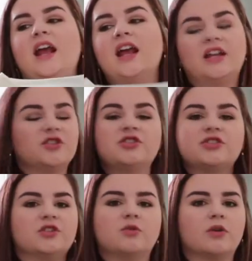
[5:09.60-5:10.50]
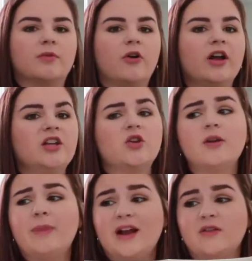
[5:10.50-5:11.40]
And it's just adorable. And you
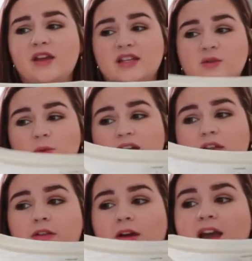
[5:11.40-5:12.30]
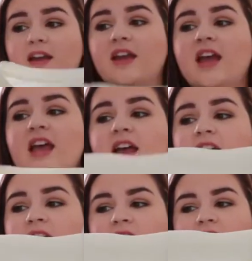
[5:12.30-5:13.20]
could pair this with like
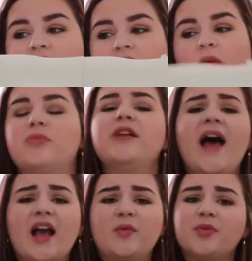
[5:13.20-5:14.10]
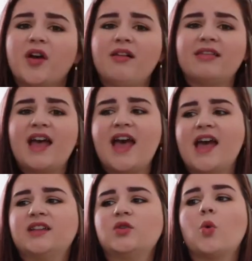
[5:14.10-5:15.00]
a black
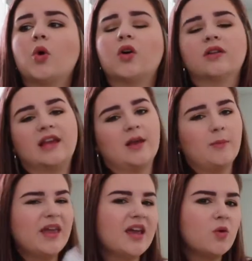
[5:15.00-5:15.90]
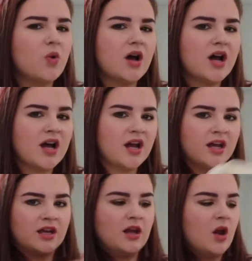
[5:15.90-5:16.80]
bralette or like a pink
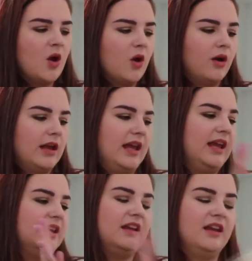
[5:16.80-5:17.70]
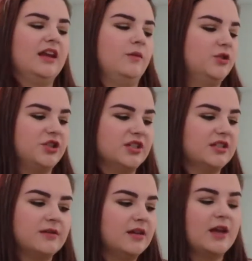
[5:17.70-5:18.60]
one. And it would
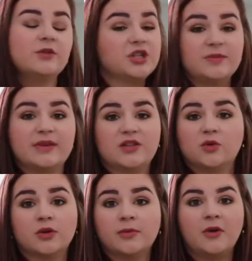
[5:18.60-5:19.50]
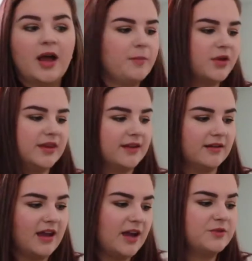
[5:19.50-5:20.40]
just be adorable.
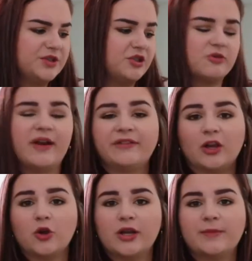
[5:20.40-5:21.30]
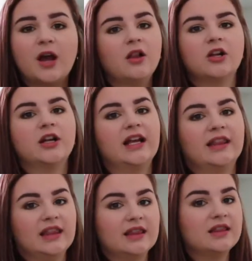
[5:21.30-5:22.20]
I was just wearing the cream color
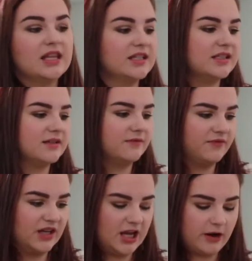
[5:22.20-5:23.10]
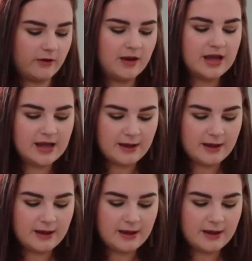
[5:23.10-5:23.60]
in this video,